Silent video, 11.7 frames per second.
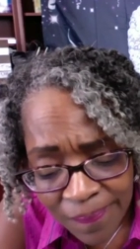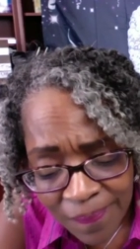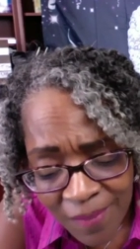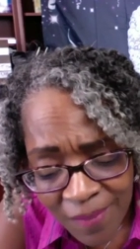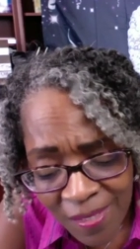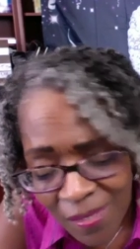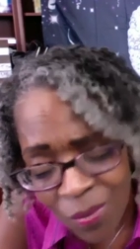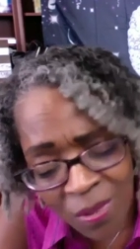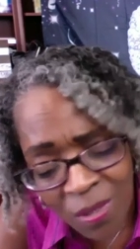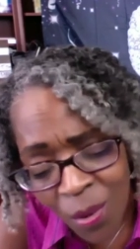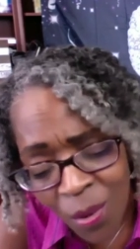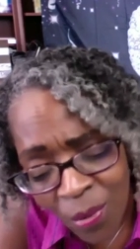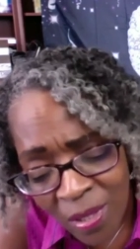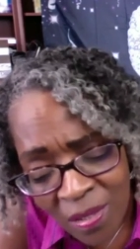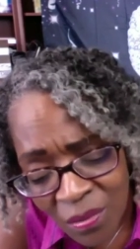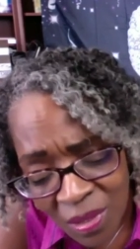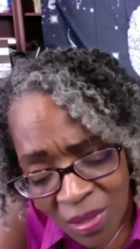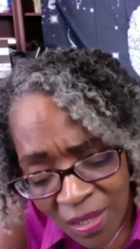because we don't
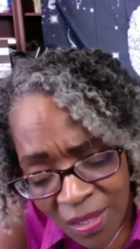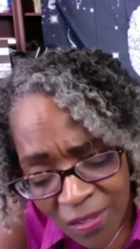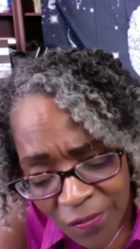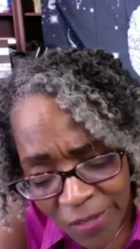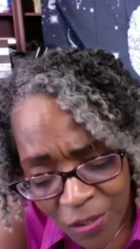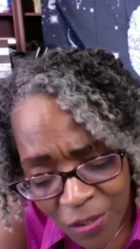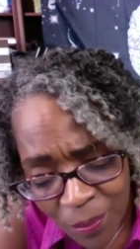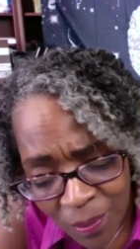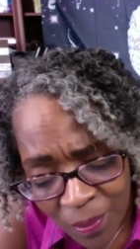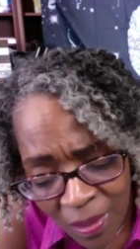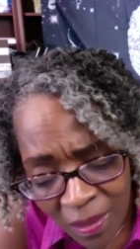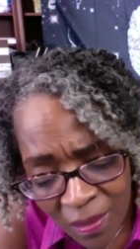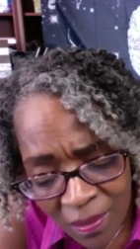wrestle against flesh and blood,